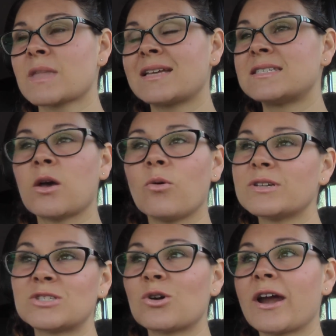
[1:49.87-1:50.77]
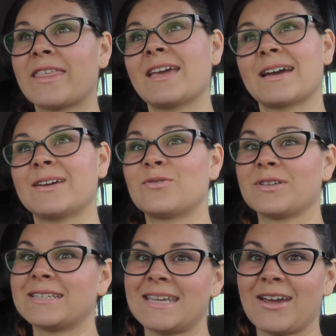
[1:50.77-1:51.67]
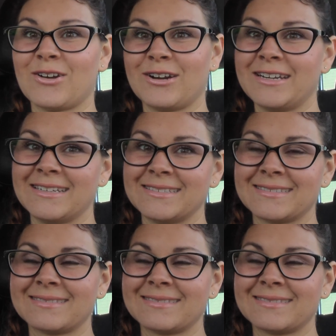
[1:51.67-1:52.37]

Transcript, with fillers: It's the only store I think I can really take her in.